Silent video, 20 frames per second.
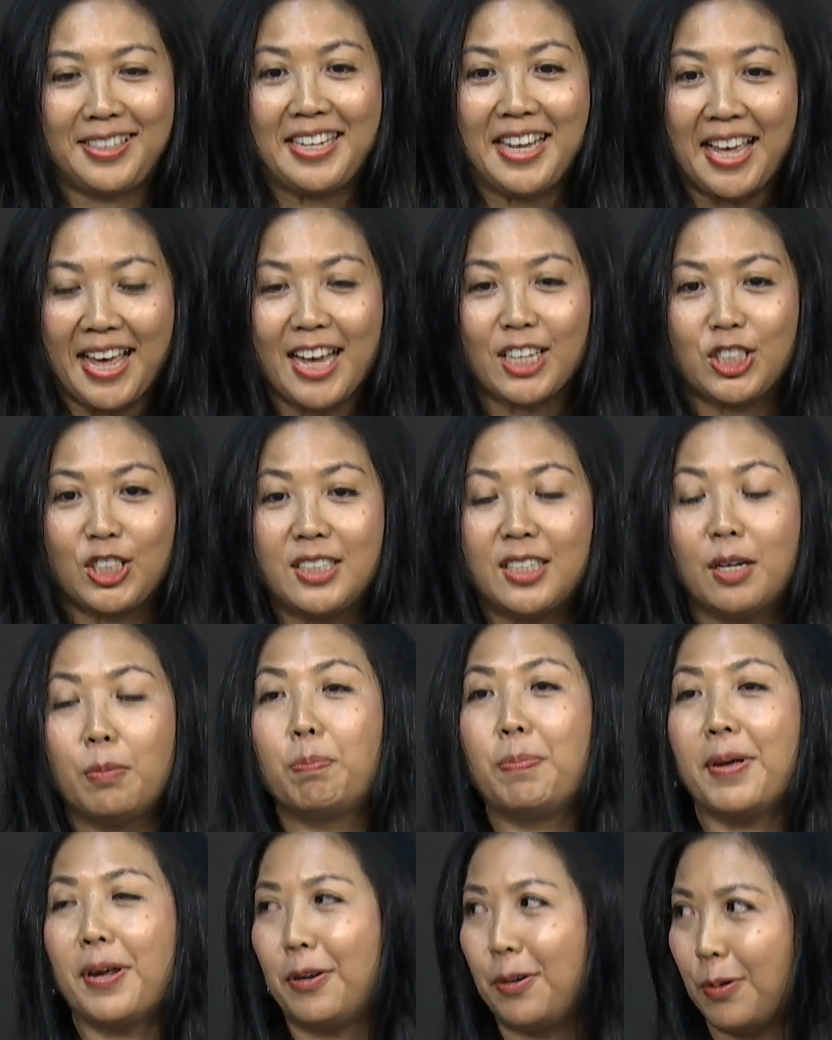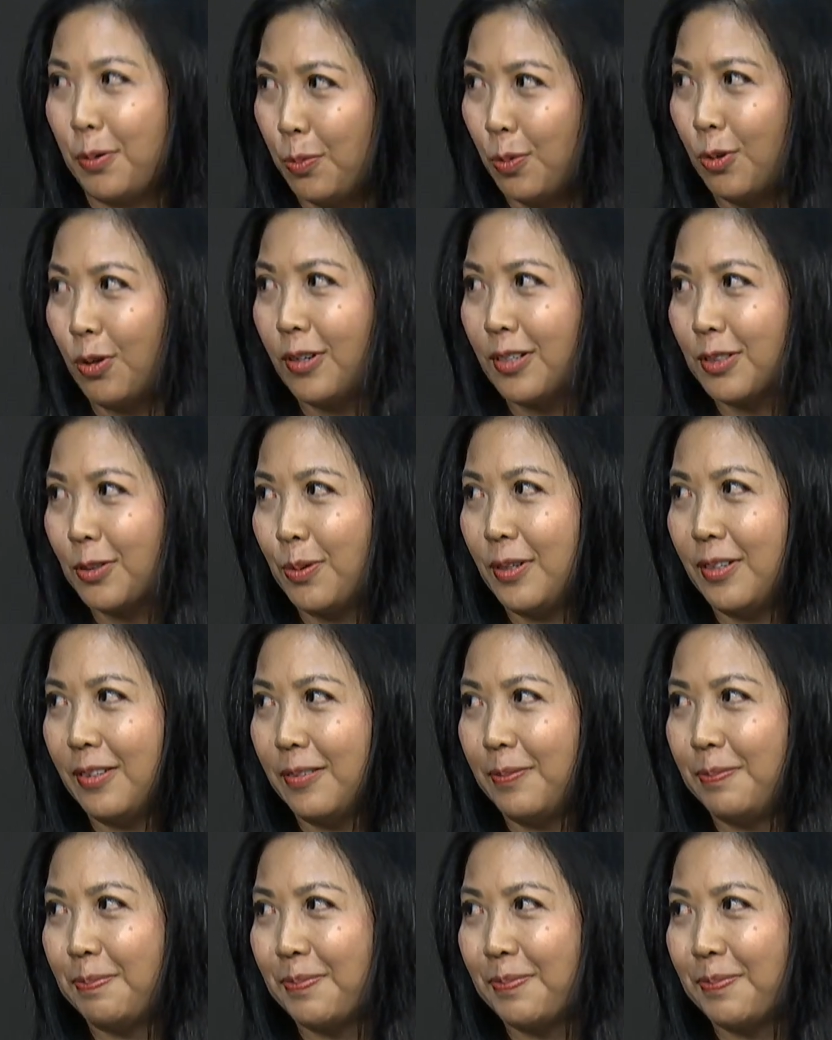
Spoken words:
he actually did better at work as well,